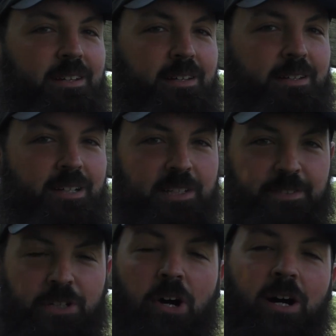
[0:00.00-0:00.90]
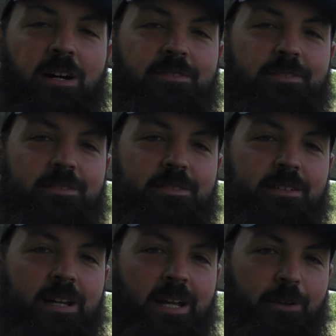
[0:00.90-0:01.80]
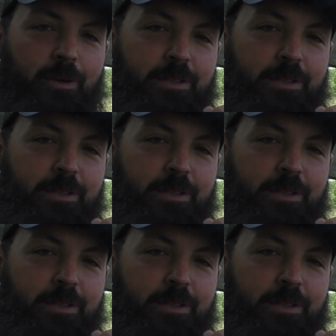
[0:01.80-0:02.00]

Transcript: Because if it's off, I can always